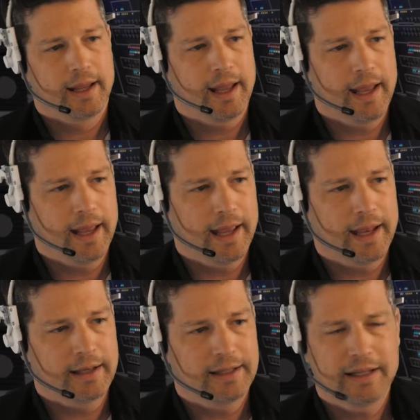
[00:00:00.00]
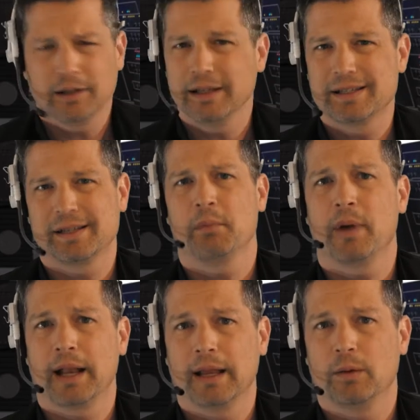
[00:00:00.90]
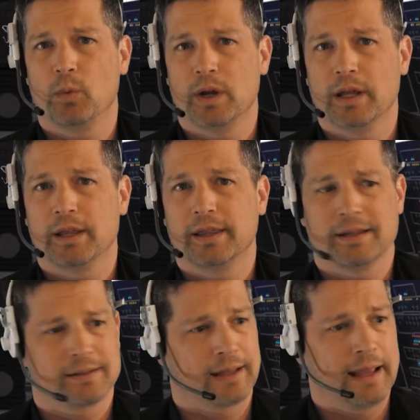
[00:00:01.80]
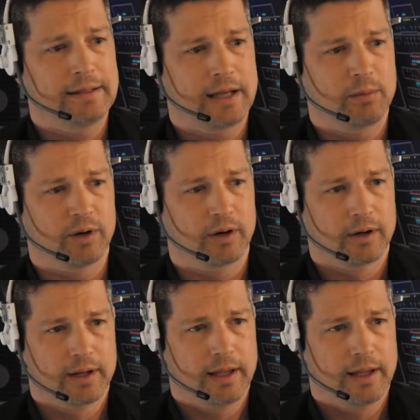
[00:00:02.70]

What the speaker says: and killing somebody with his lightsaber,